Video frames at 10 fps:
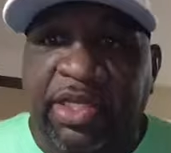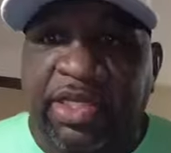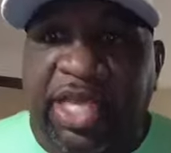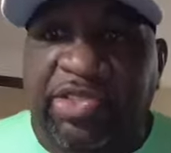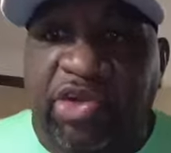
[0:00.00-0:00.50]

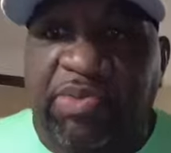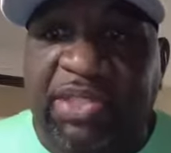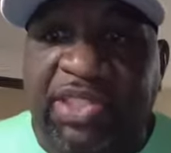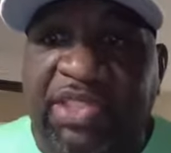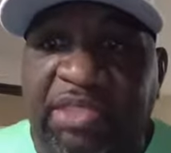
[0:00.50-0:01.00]
Thanks so much.
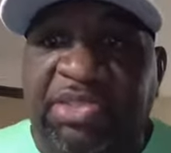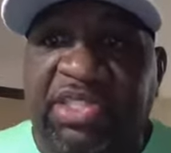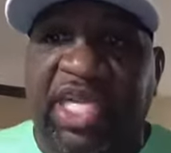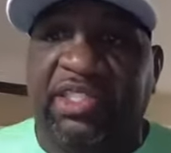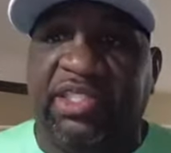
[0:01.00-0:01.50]
I see Miss
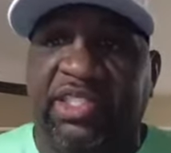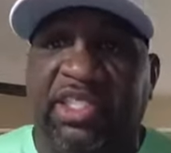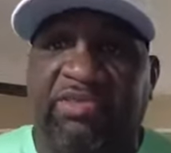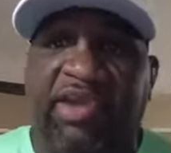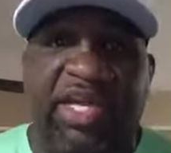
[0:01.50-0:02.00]
Dancy. She
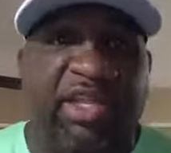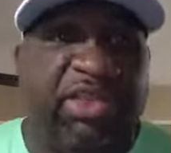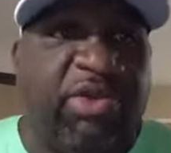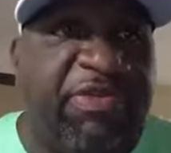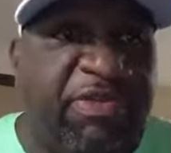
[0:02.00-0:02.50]
invited
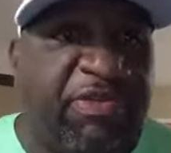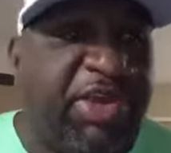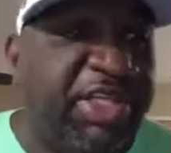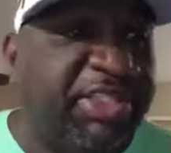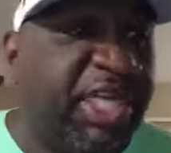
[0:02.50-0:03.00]
3 of her
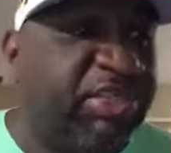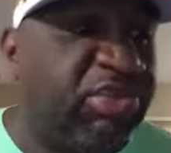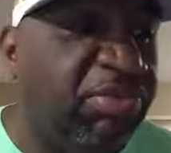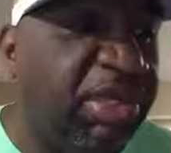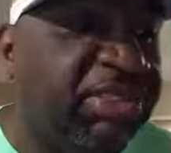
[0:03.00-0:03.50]
friends. Thanks
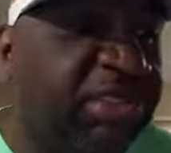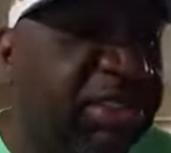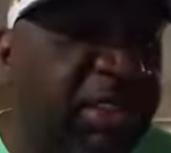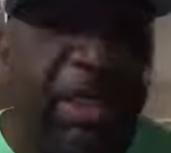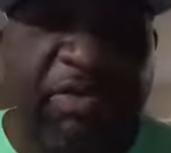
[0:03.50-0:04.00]
so much
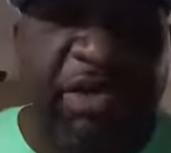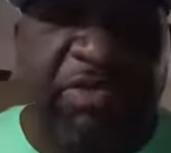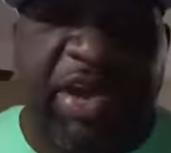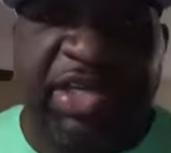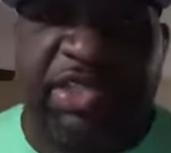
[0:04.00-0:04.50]
for
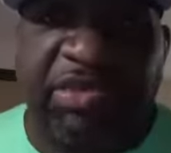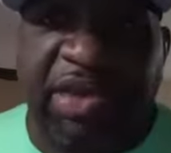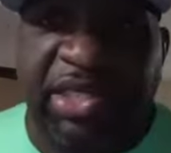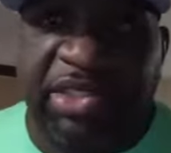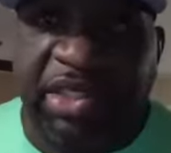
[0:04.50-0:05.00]
inviting
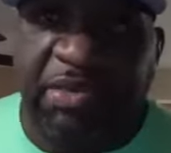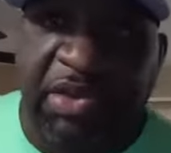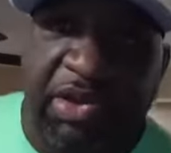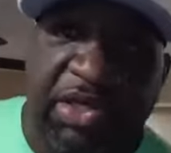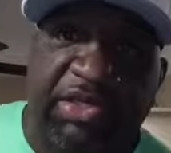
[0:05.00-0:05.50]
somebody to the
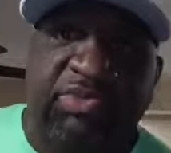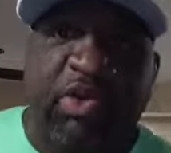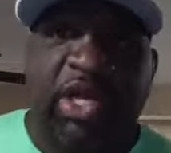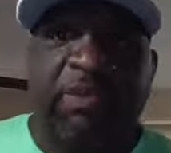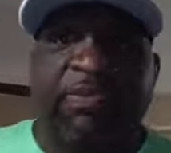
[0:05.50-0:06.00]
community this morning.